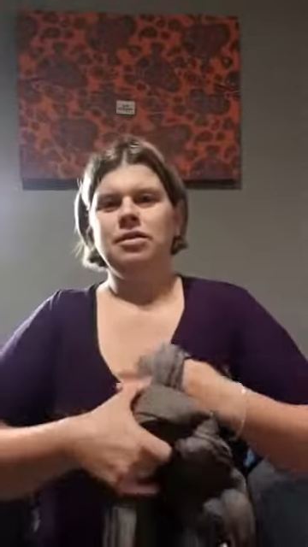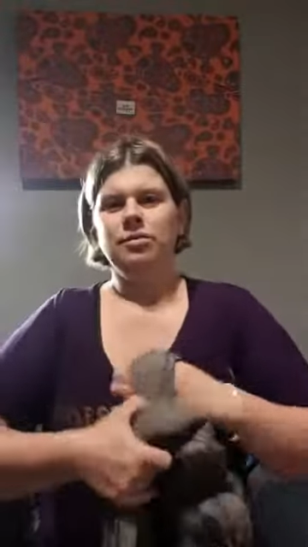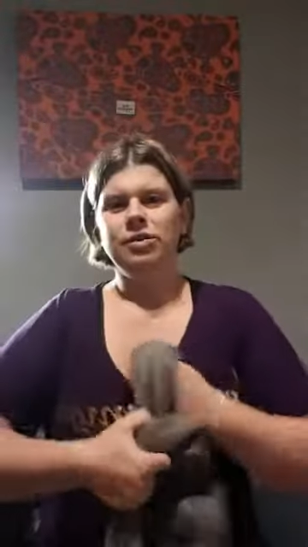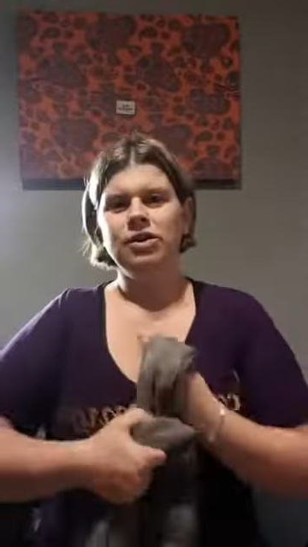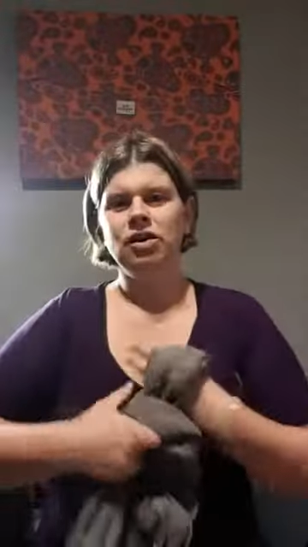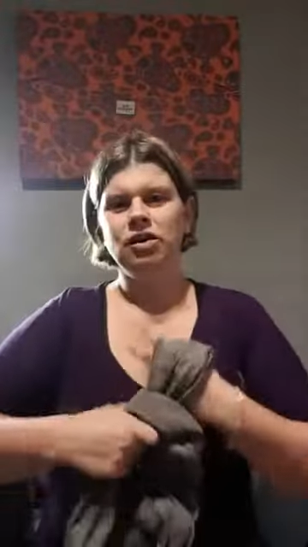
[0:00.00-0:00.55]

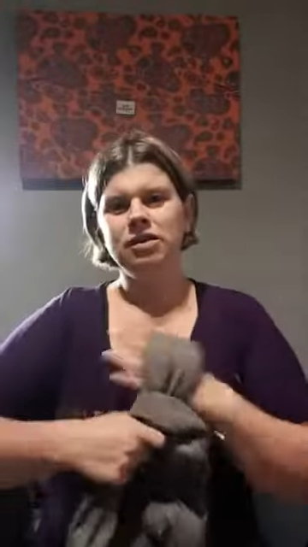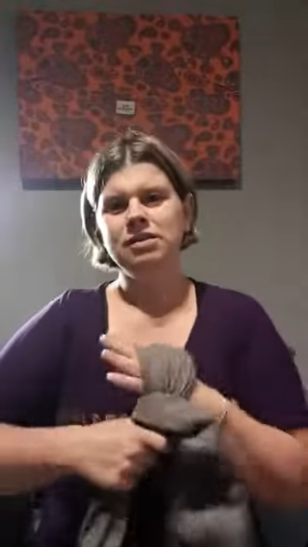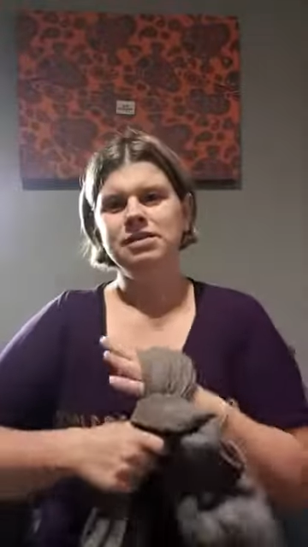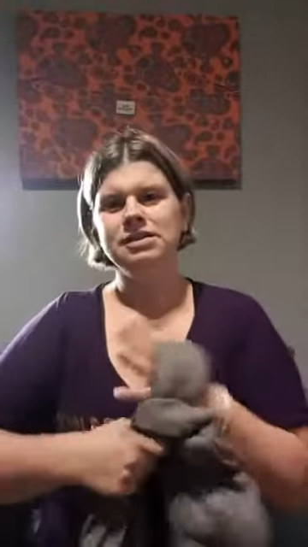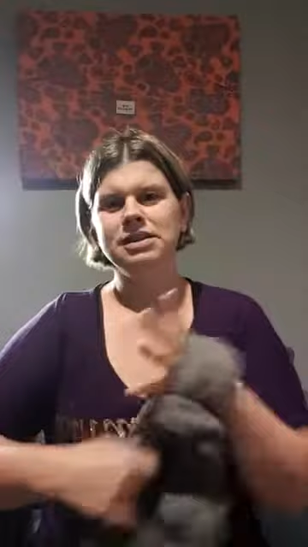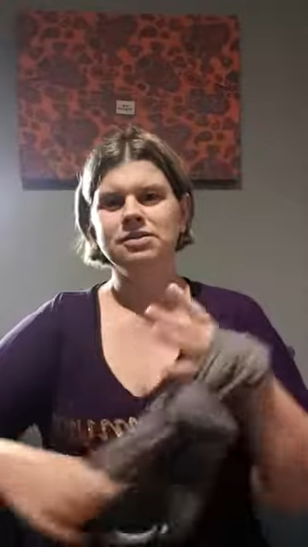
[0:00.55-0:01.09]
When you've got a
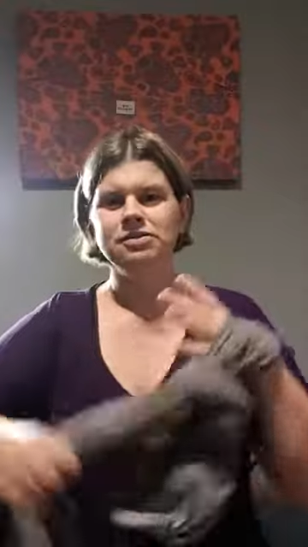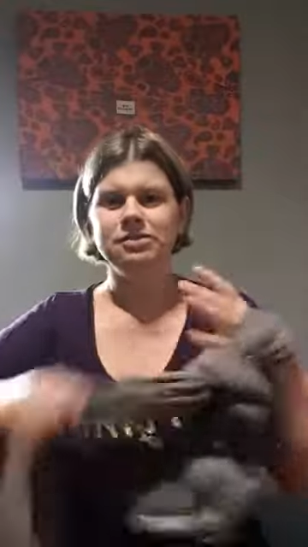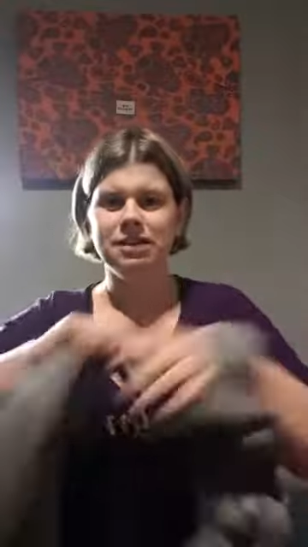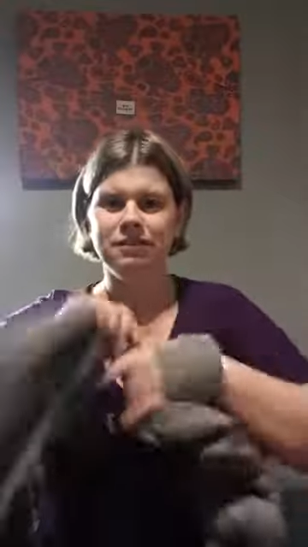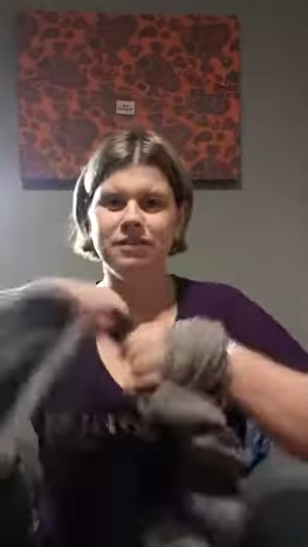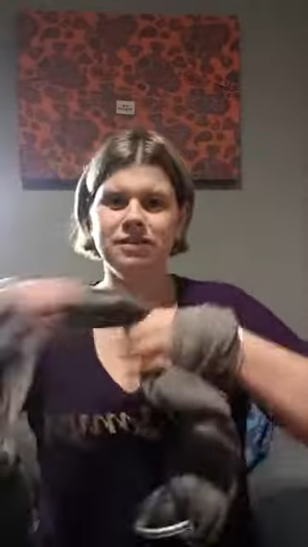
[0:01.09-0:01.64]
6 or
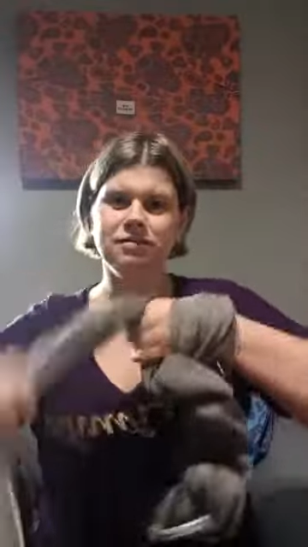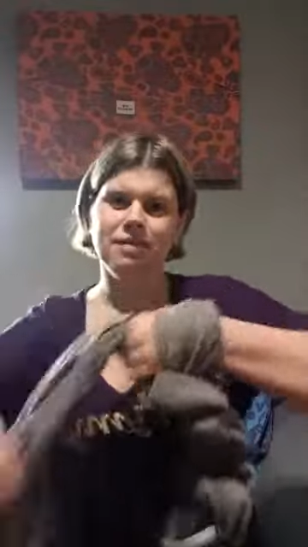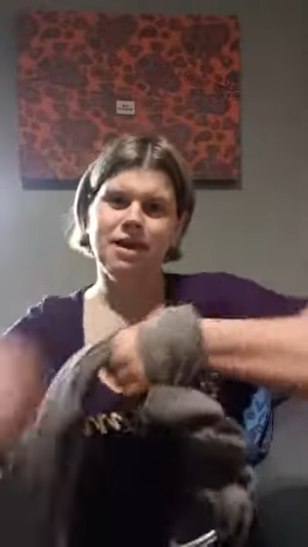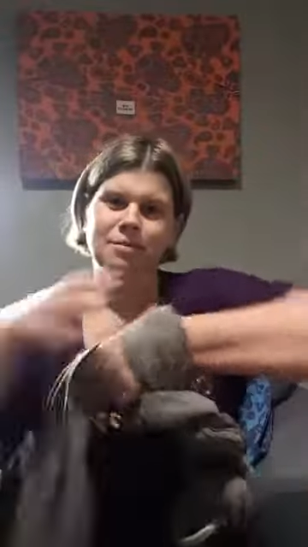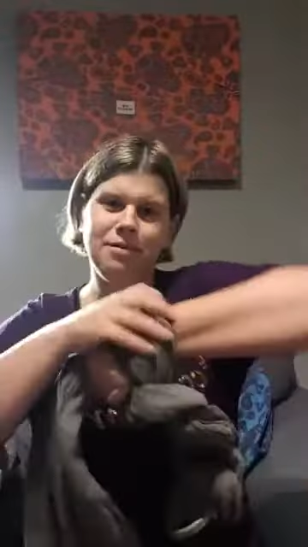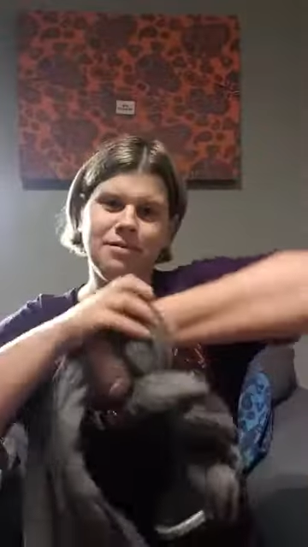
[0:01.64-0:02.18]
7 in a
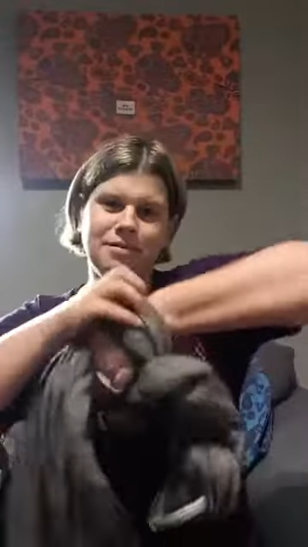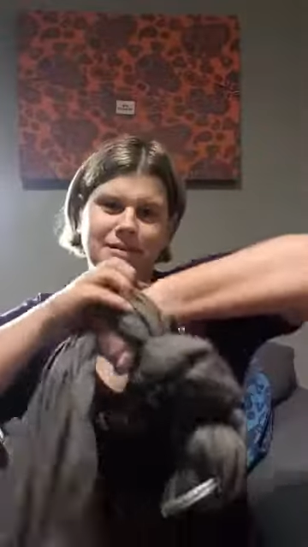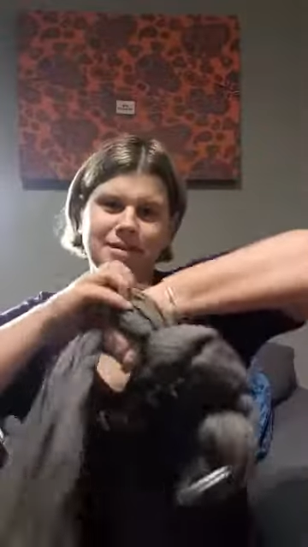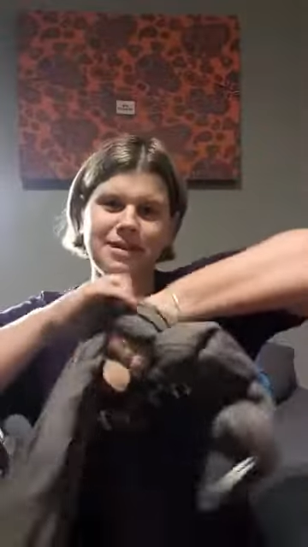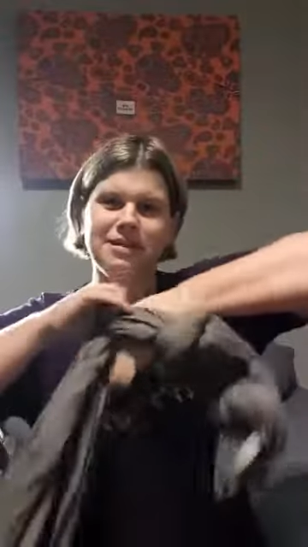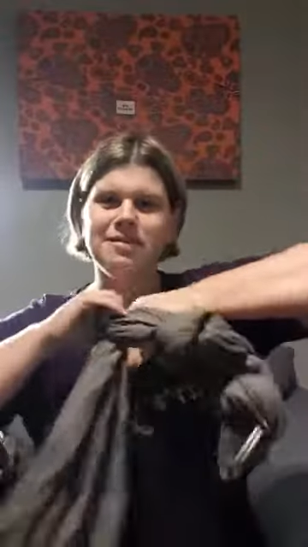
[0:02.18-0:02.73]
wrap, I
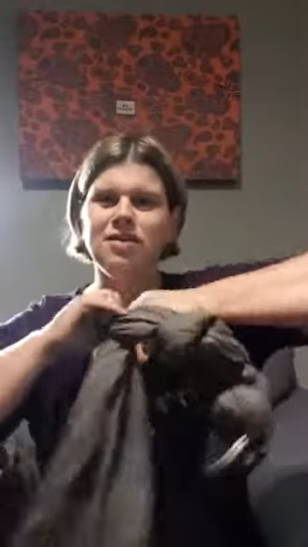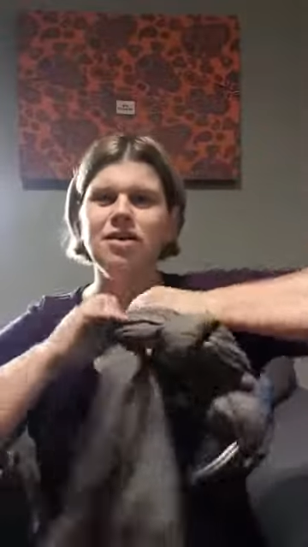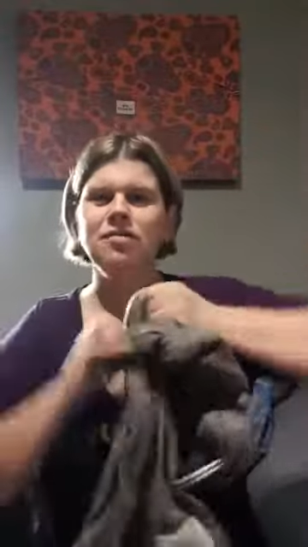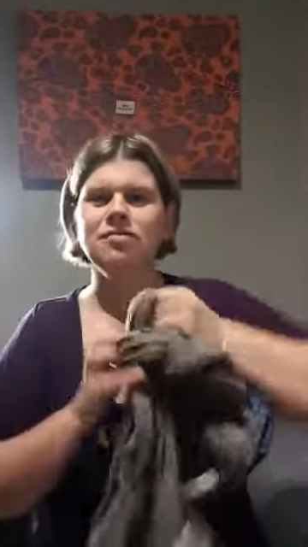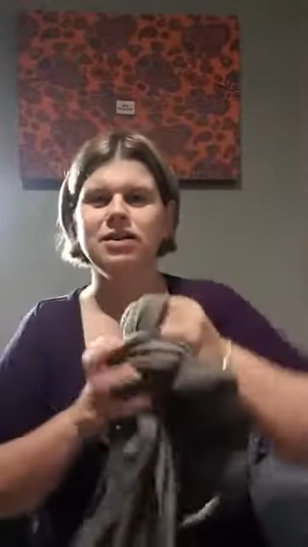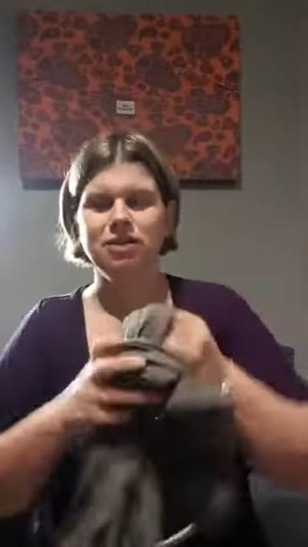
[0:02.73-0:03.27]
think it's a
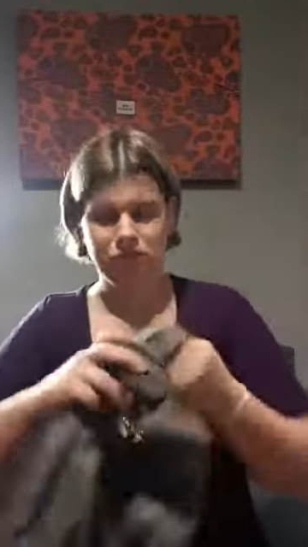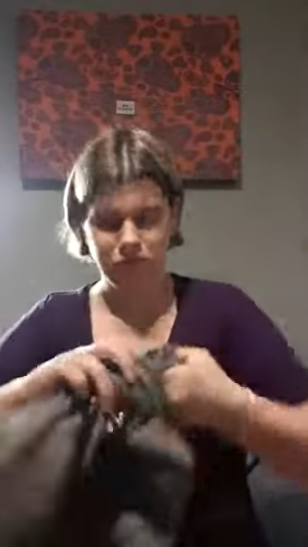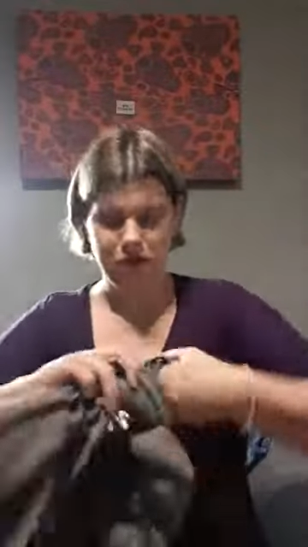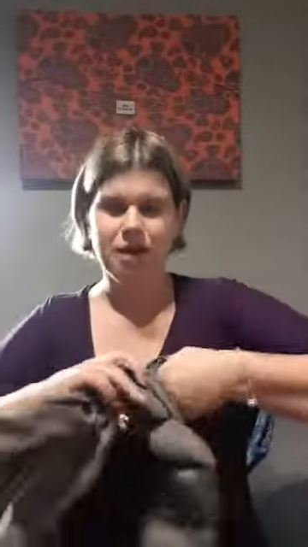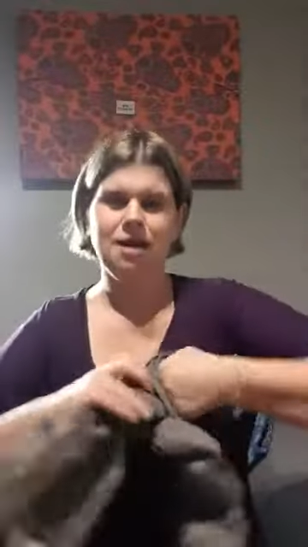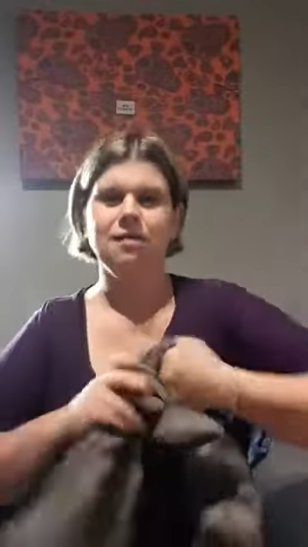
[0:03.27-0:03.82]
really good
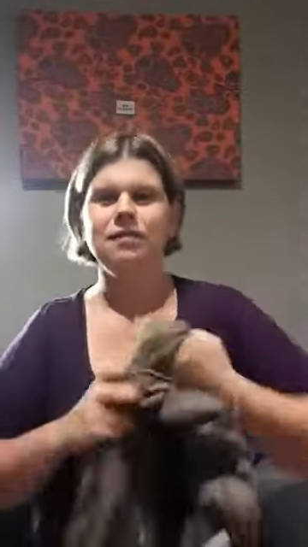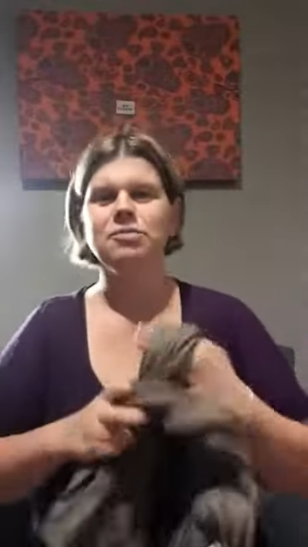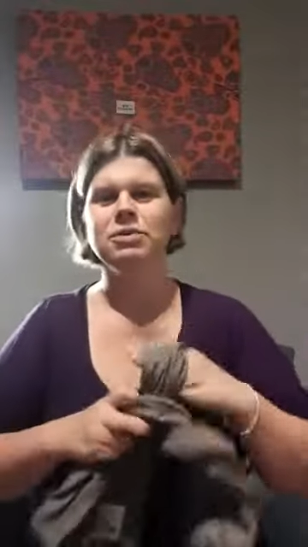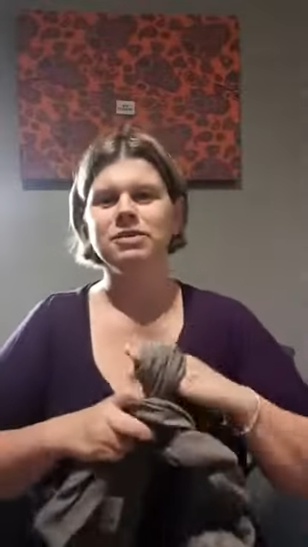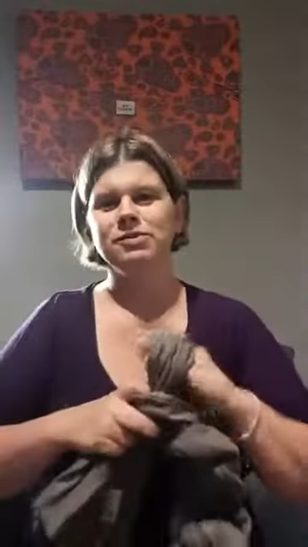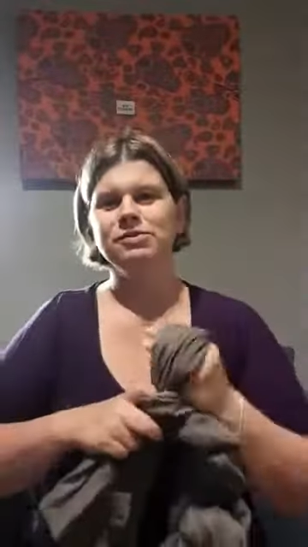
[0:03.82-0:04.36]
workout for your
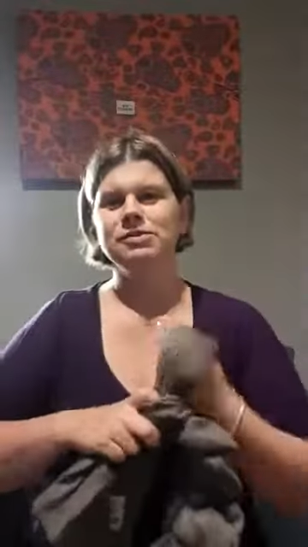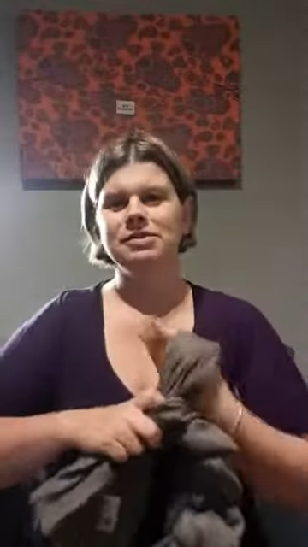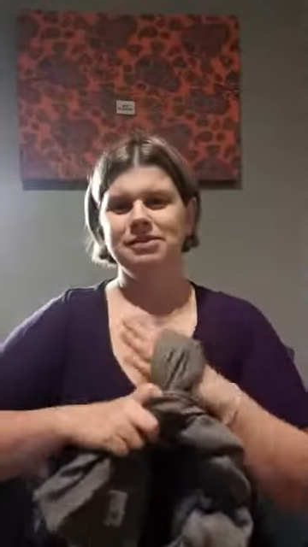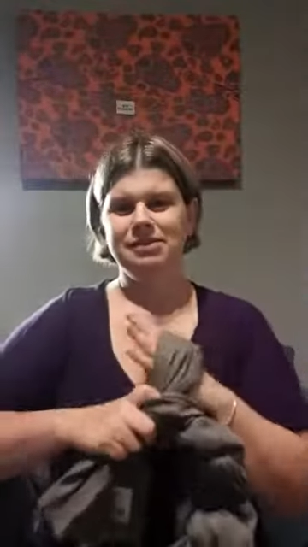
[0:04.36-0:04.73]
muscles.